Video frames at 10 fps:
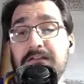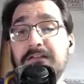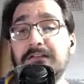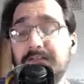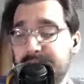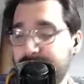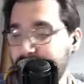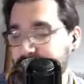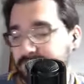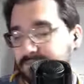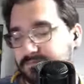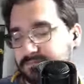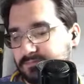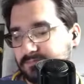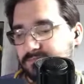they're going to
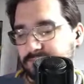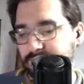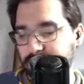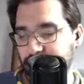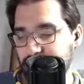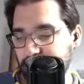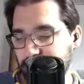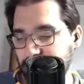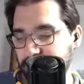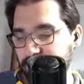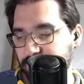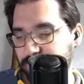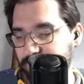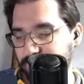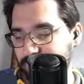be
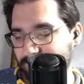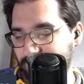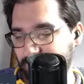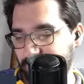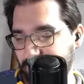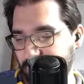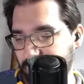100% serious. It's